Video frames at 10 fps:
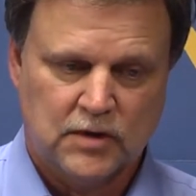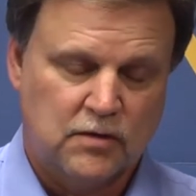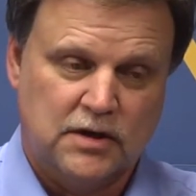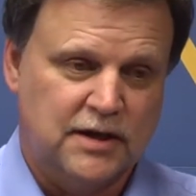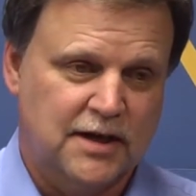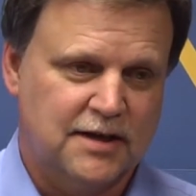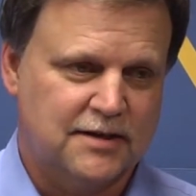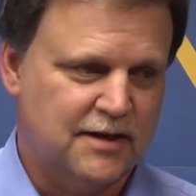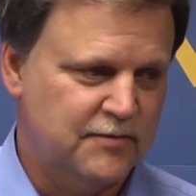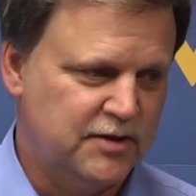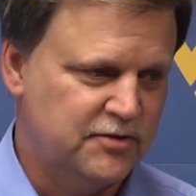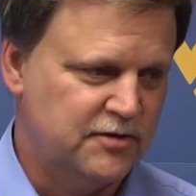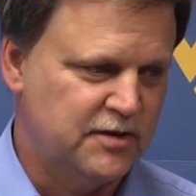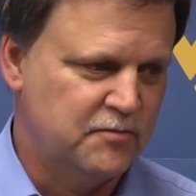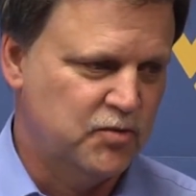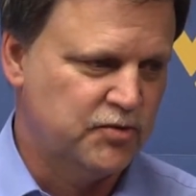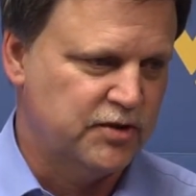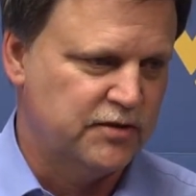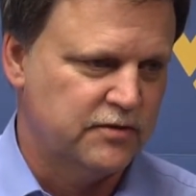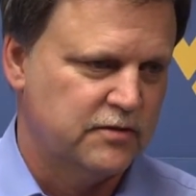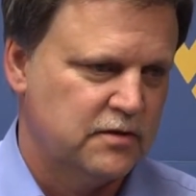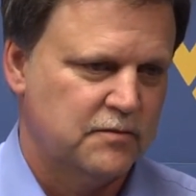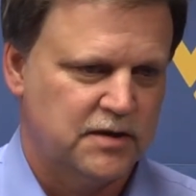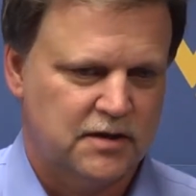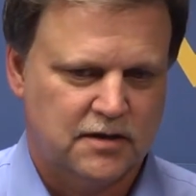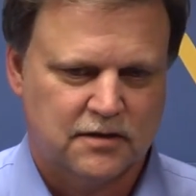Well, yeah, I'd like to have Asia 10 more seasons. I mean,